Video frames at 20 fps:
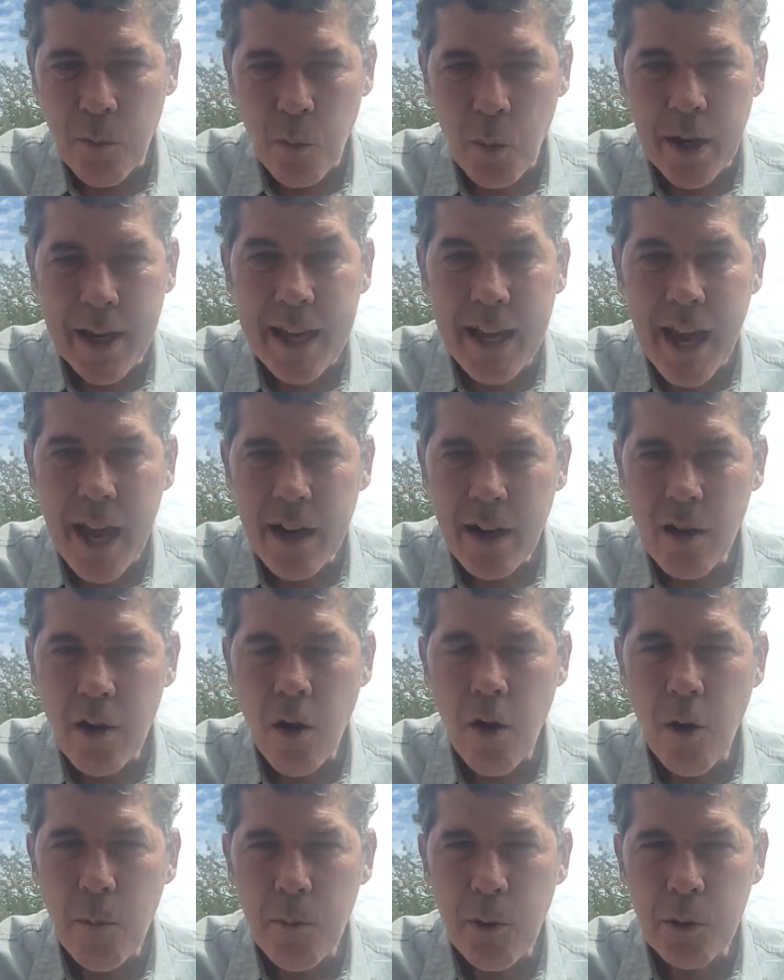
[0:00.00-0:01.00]
we get an
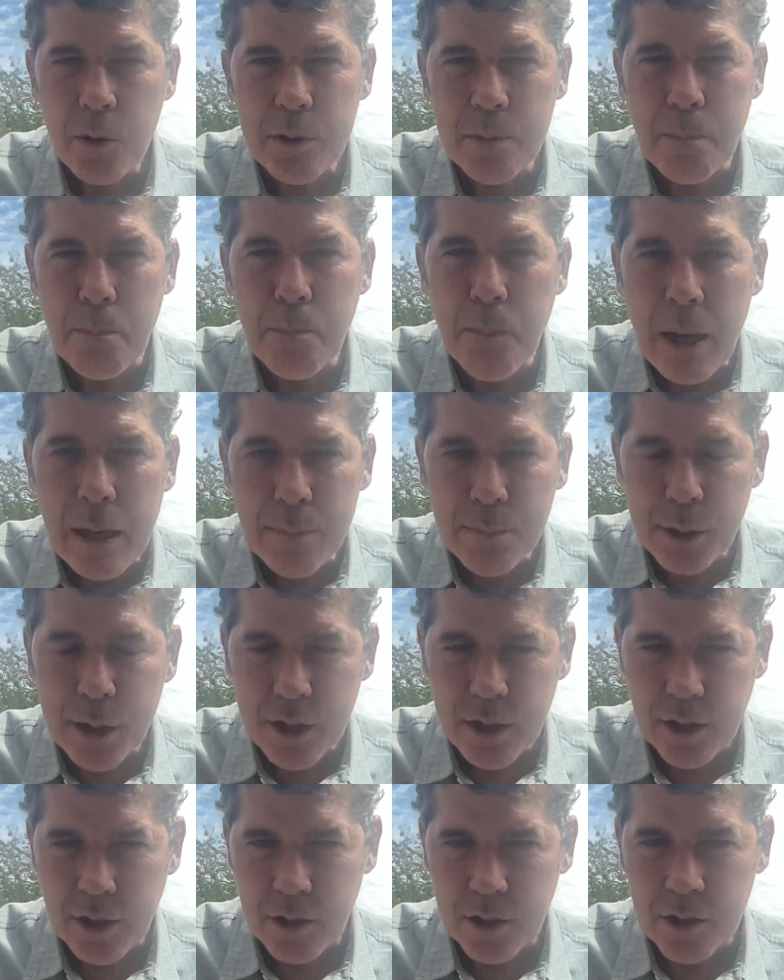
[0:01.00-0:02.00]
almost
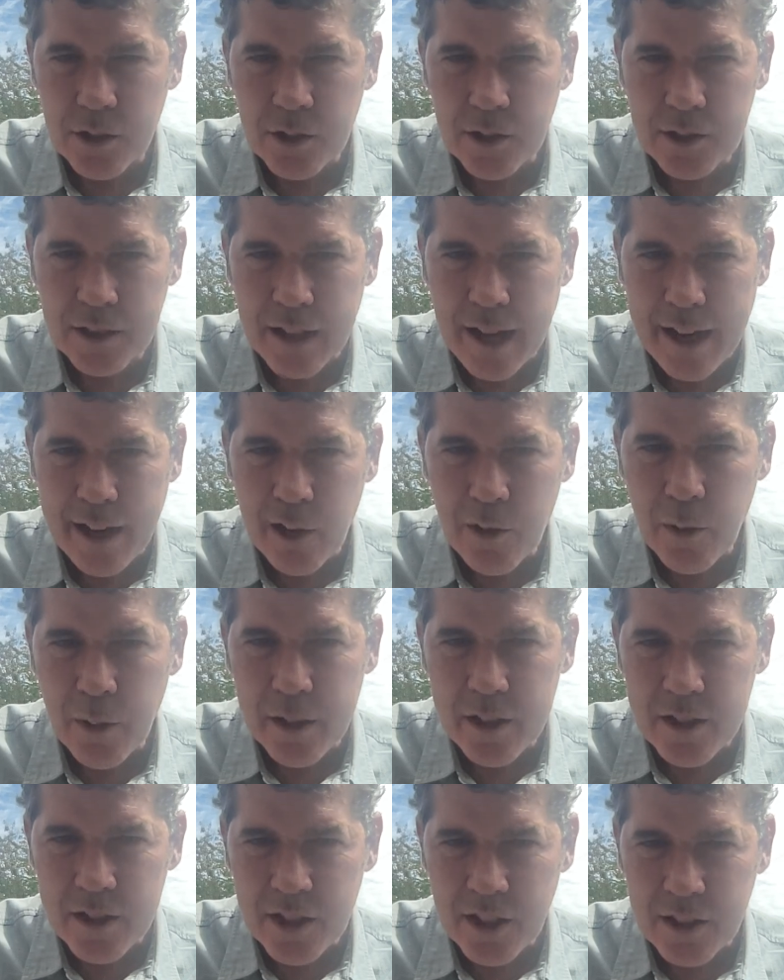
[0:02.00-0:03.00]
biblical
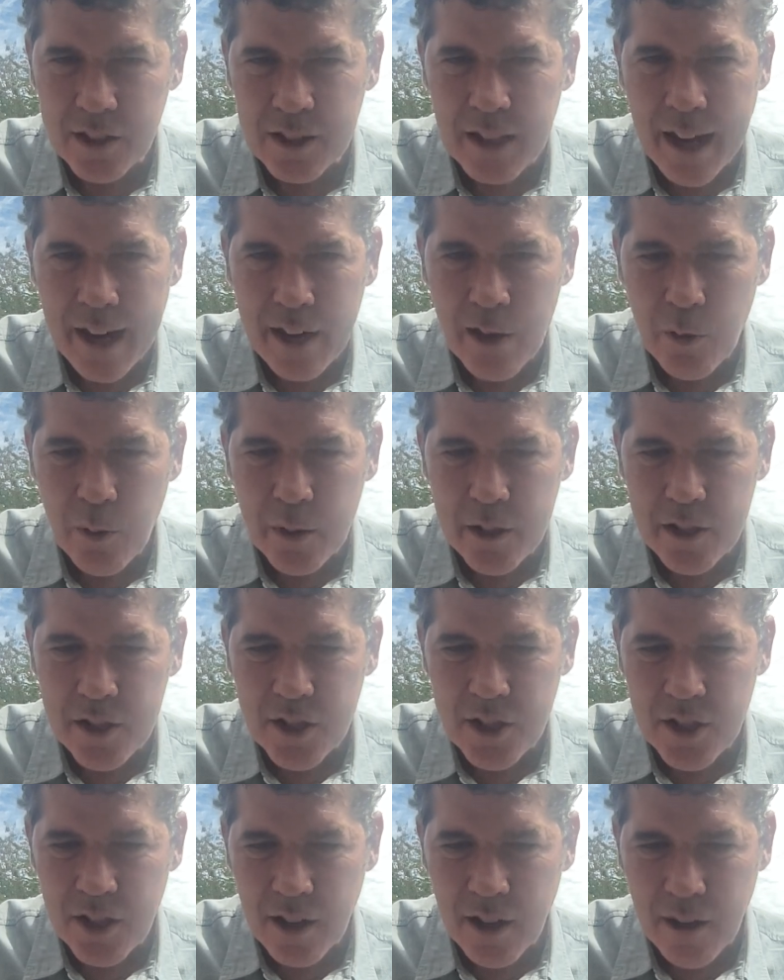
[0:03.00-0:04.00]
language, a
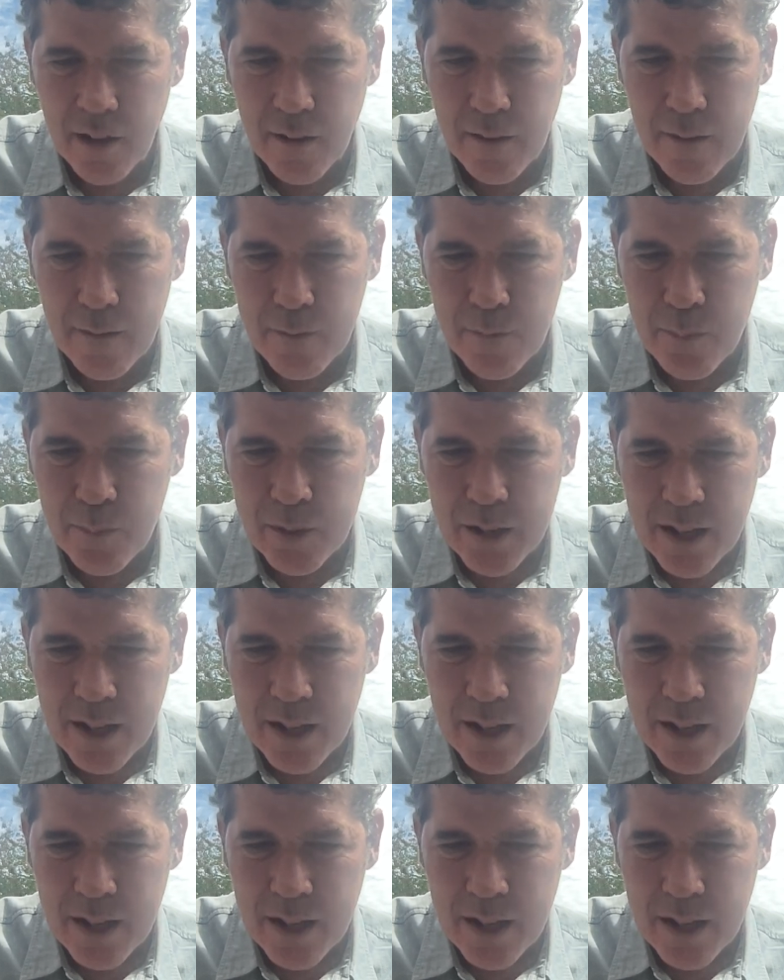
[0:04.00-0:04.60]
language of